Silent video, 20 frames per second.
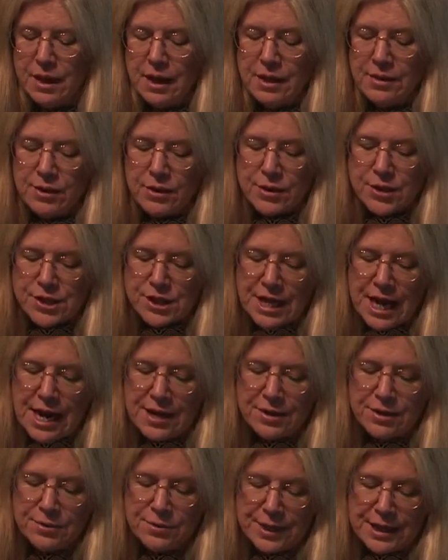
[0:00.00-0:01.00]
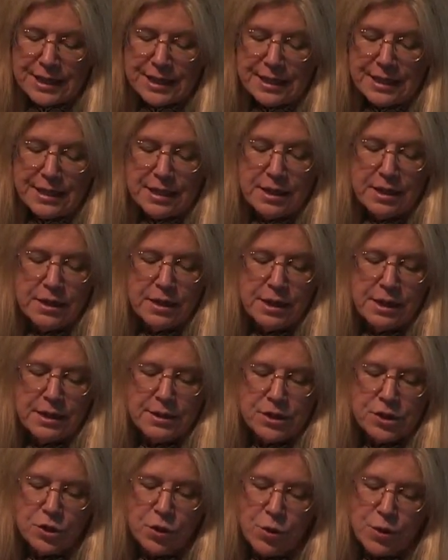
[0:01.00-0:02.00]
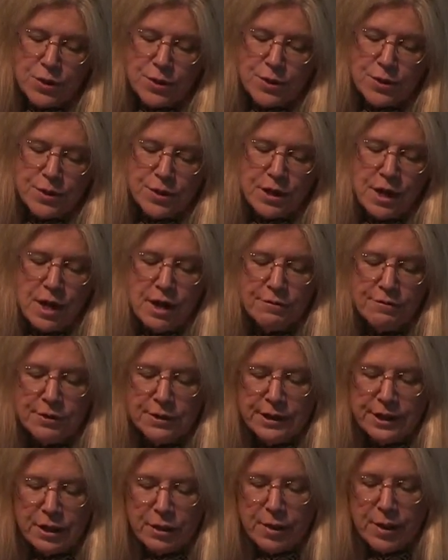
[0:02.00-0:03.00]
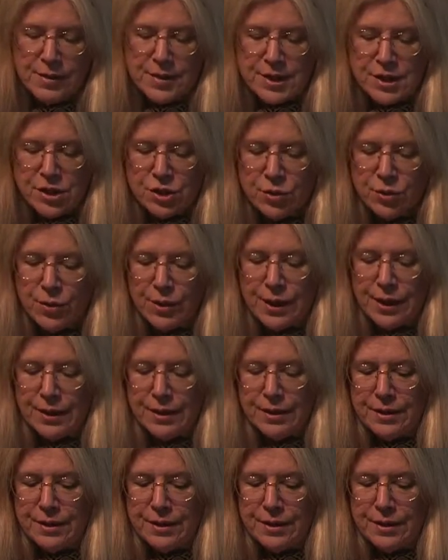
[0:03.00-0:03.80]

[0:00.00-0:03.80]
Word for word: There are standard written sources for literary story,